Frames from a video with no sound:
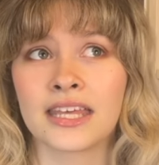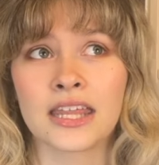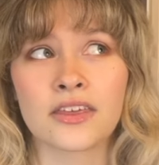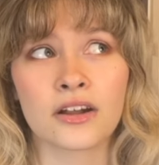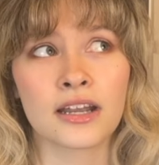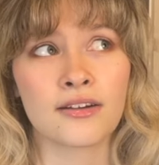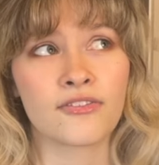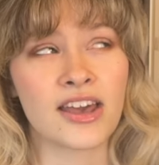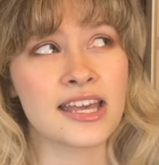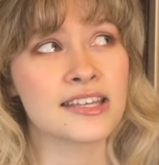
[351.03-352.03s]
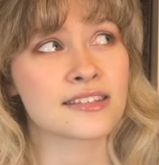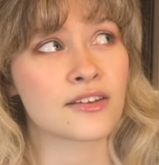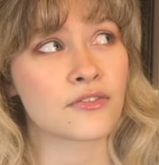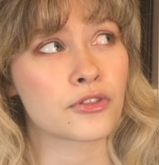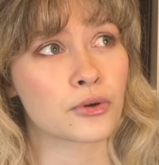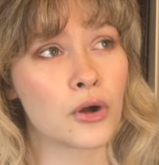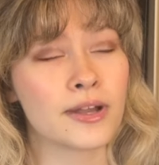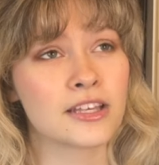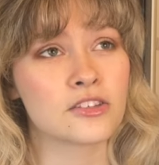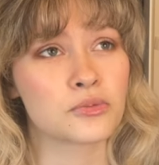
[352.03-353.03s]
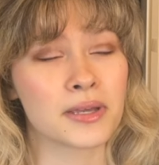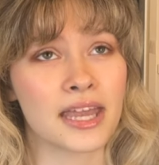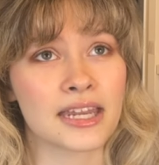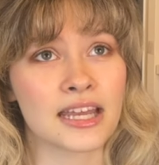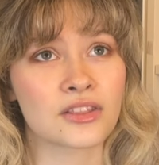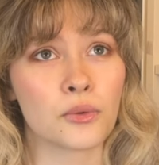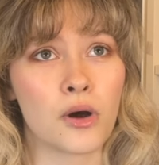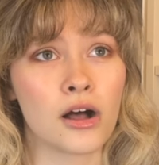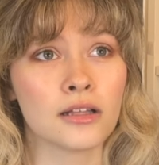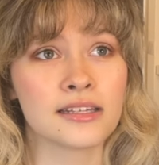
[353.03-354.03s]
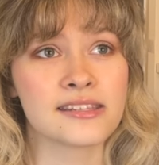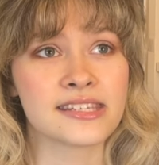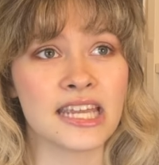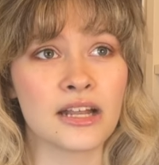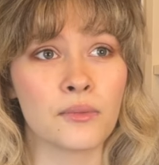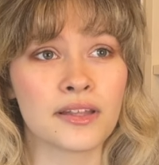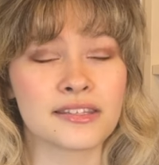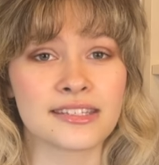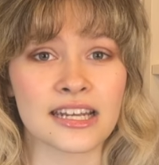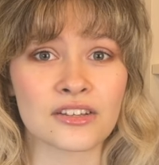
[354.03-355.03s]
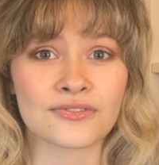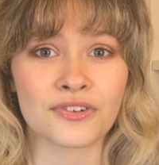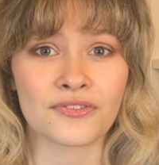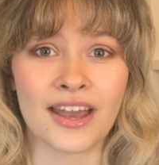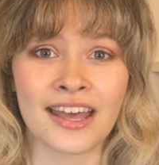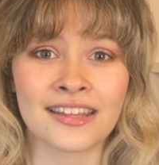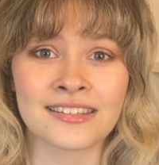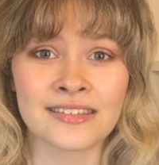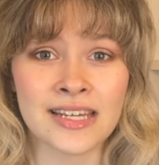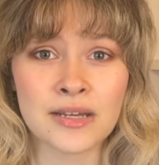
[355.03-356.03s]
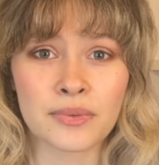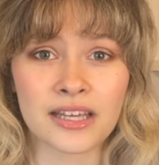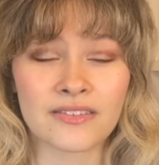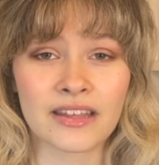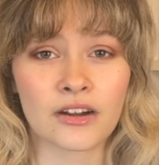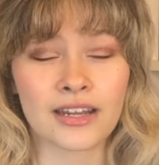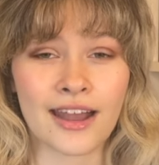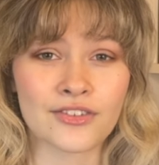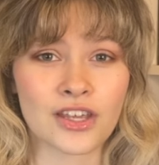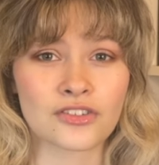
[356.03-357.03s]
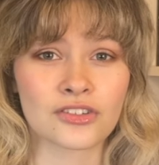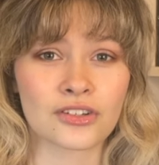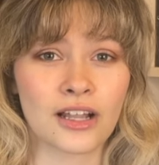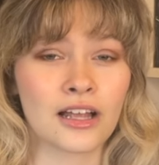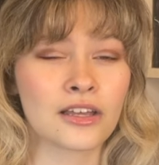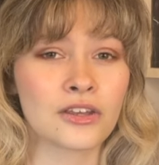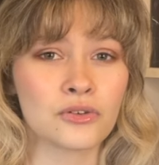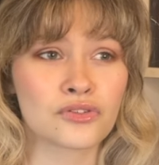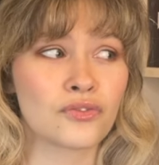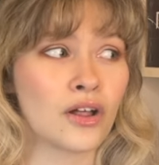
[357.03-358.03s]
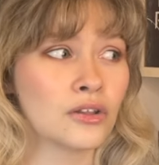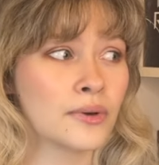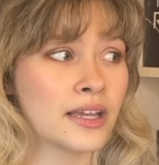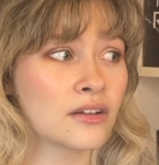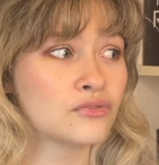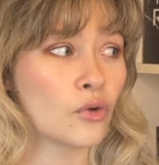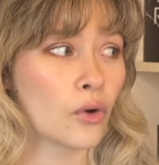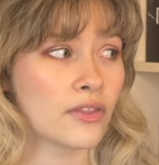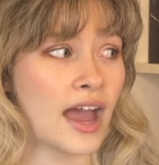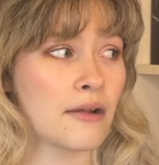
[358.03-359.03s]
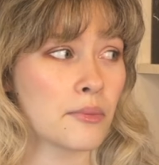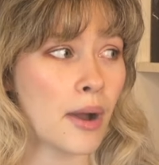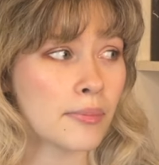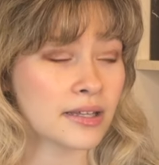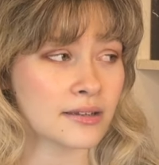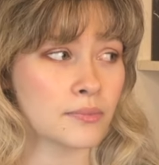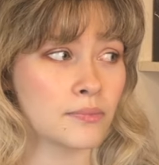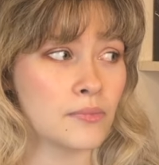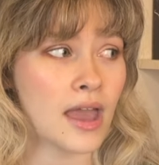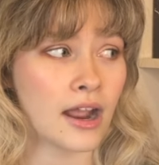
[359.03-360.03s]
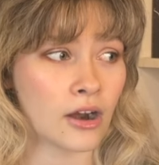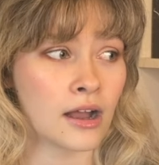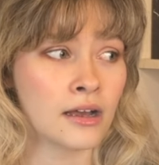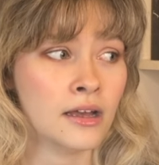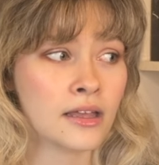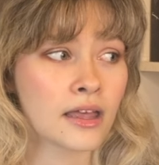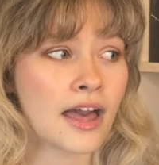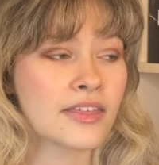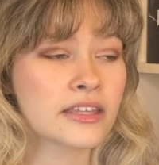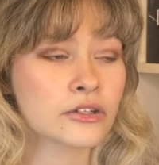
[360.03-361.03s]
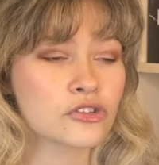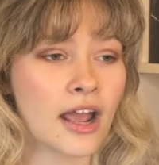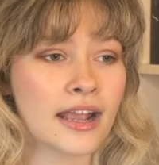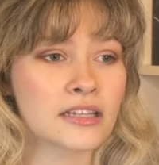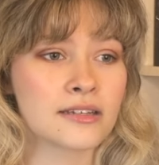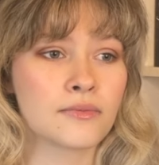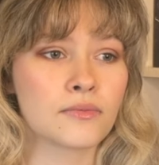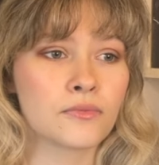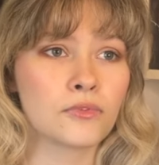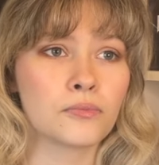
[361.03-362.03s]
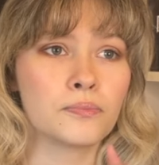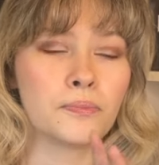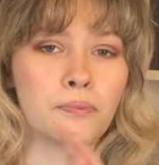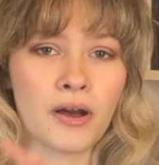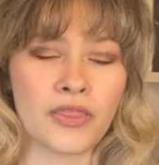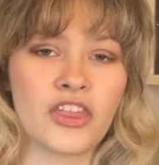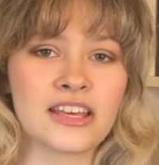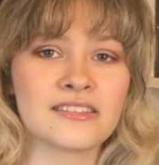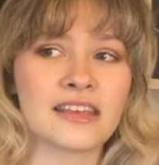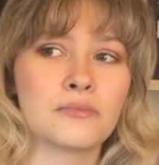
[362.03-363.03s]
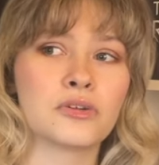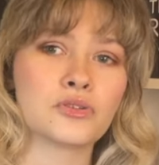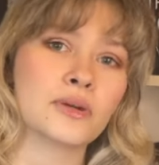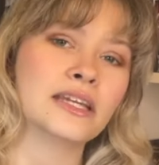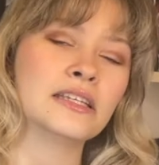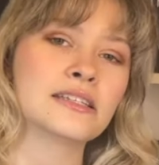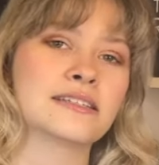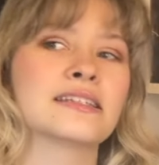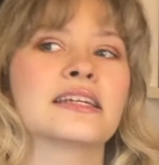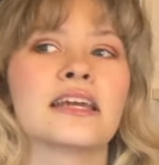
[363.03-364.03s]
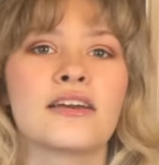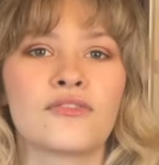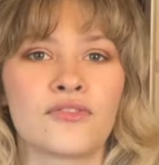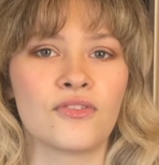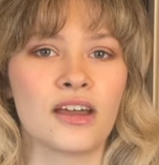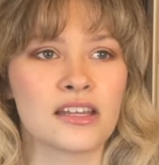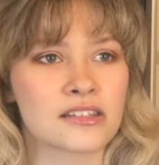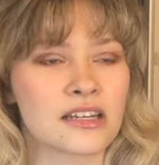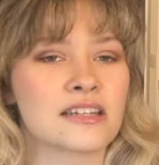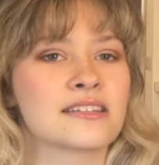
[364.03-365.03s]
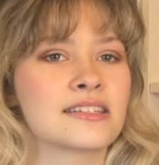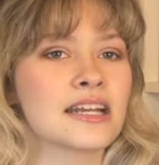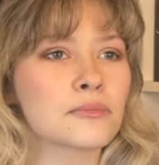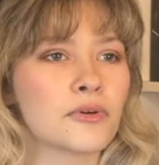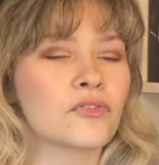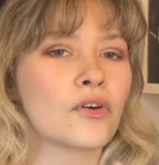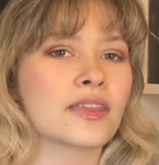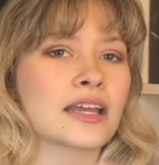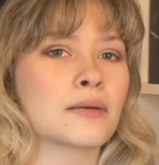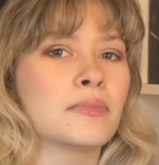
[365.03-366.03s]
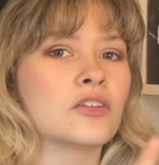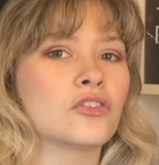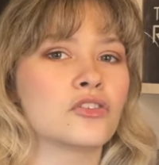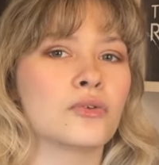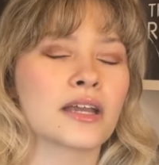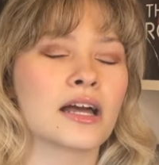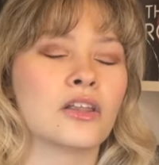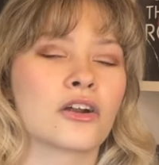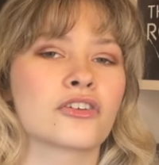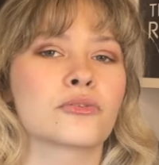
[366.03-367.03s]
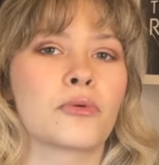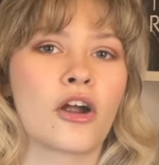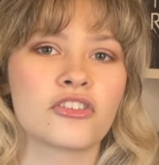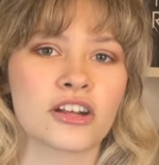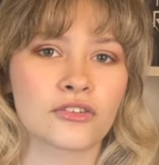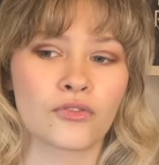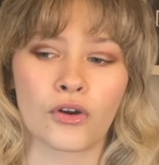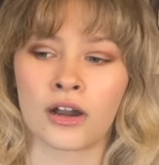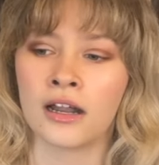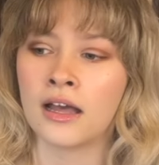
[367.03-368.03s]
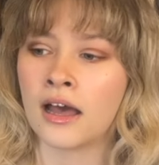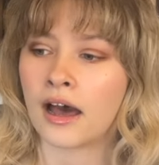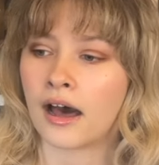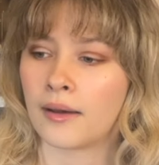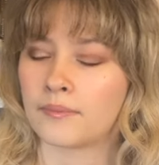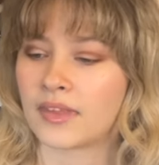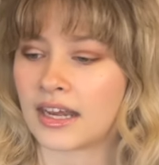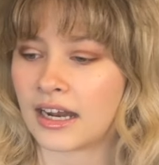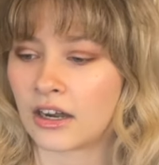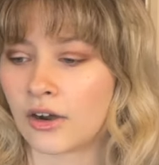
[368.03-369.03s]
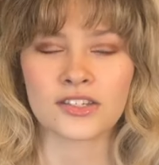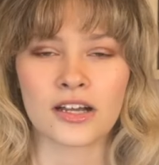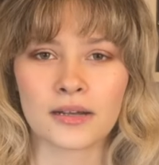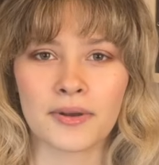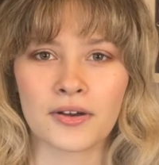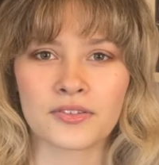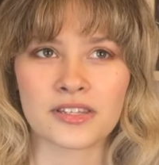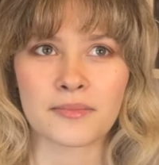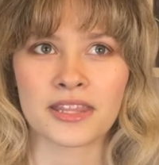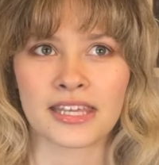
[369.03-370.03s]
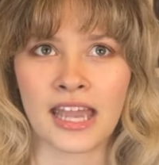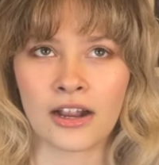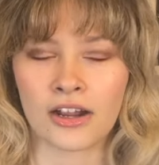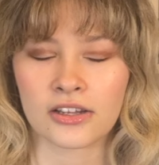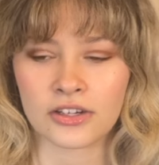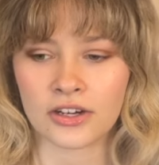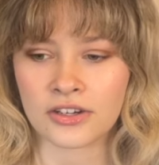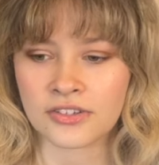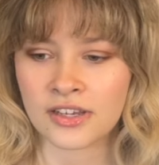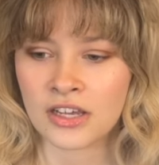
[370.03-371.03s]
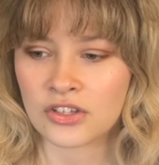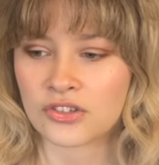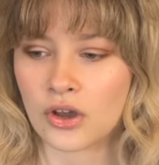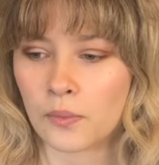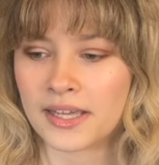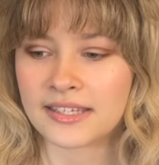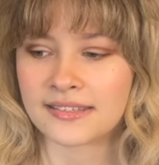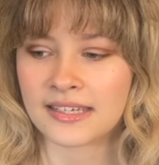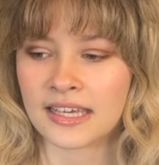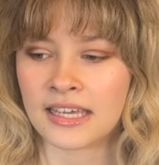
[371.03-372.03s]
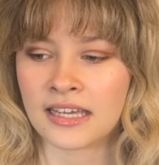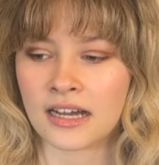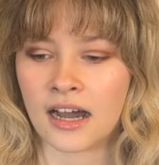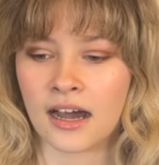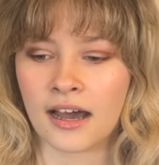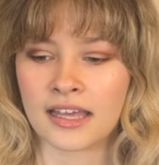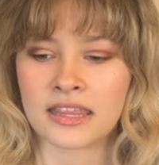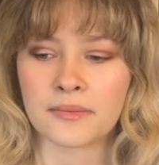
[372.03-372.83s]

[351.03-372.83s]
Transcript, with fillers: they're in a phase of throwing spaghetti at the wall and seeing what sticks for fans, because they already have such a huge following for the High Republic era. I think they're trying to put things in between to see if it's gonna stick before they commit to doing a larger project for that era. Or talk about some of the characters. So we see in the